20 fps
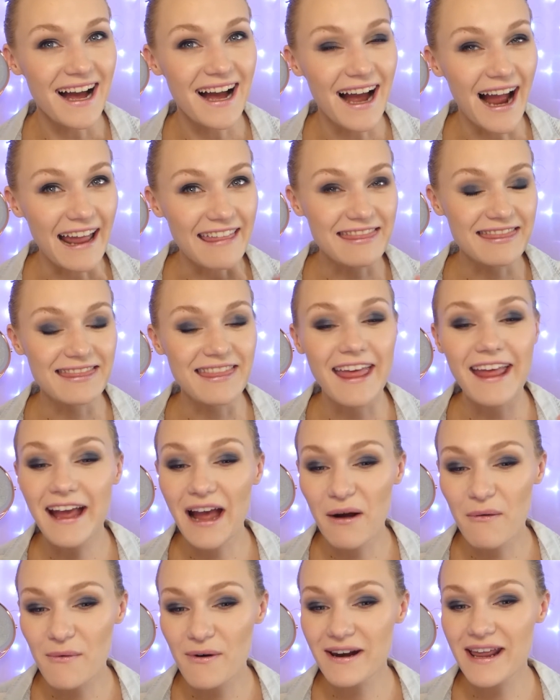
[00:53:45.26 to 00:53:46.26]
I think
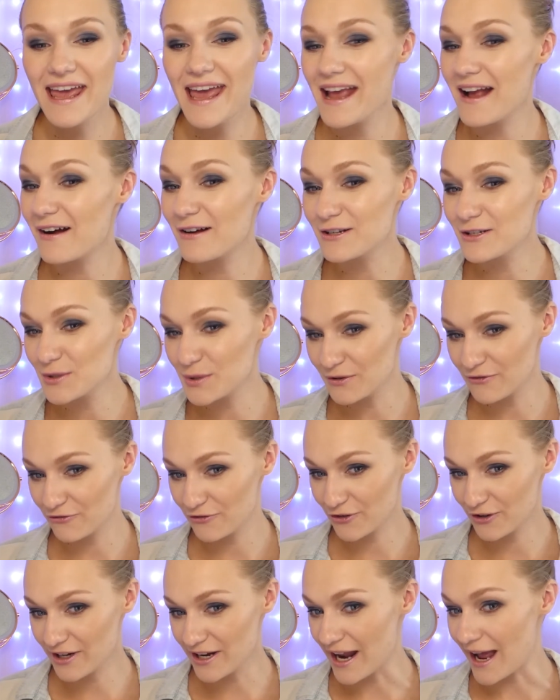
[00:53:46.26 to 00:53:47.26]
I want to hang on to it
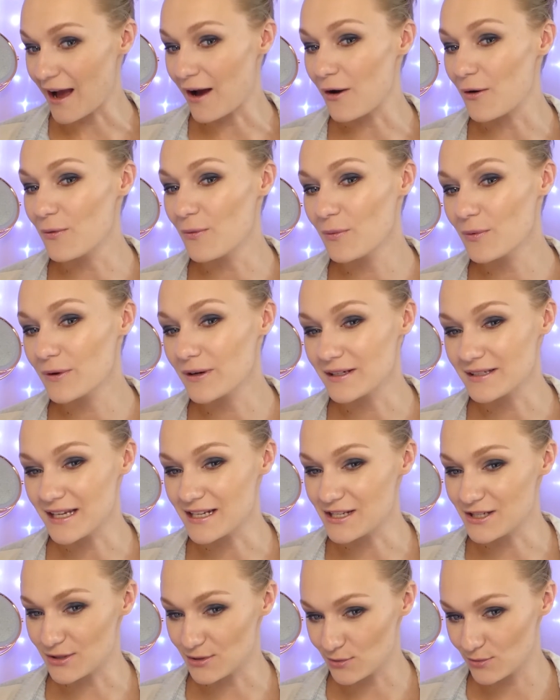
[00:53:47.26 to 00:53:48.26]
for now because I
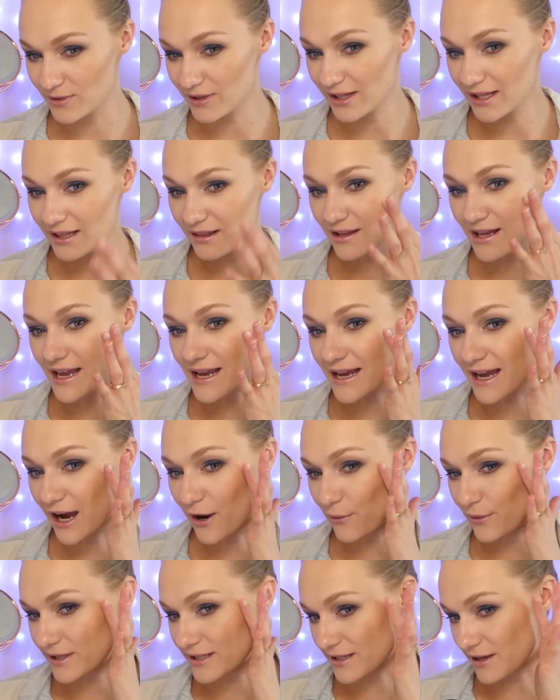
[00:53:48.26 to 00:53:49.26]
do really like
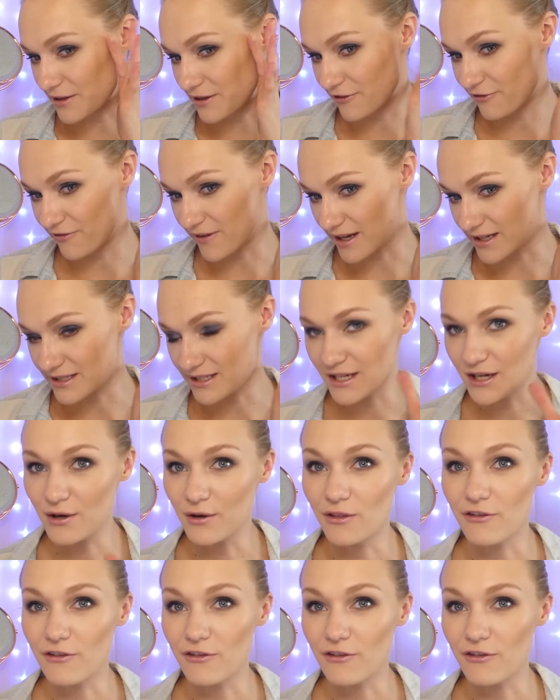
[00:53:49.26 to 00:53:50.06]
how it's on the face here.